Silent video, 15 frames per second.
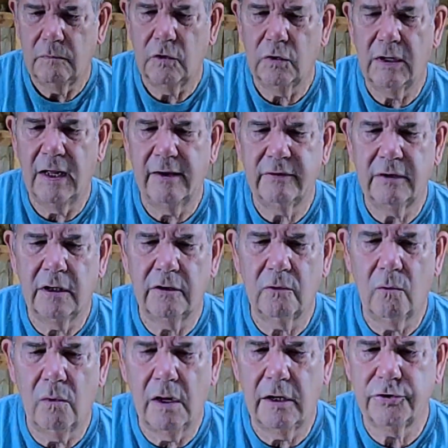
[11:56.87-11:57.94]
you're going to have
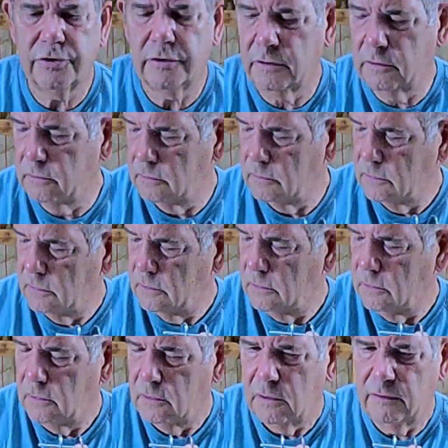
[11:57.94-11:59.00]
another washer
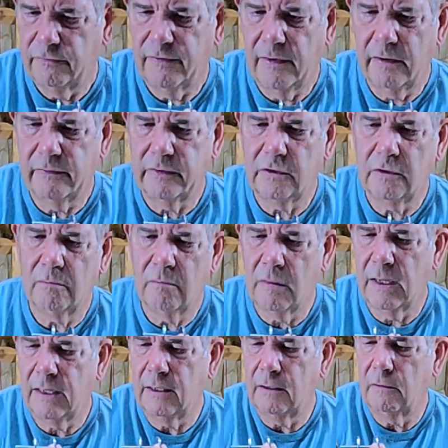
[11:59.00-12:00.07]
in front of it. You
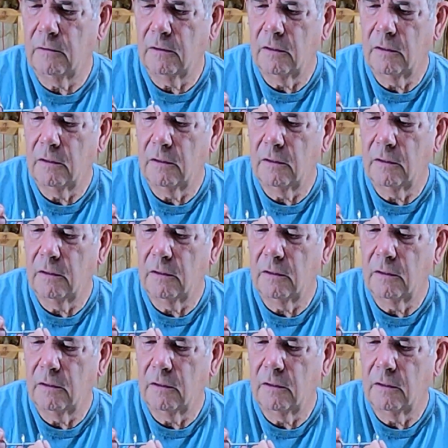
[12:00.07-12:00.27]
might,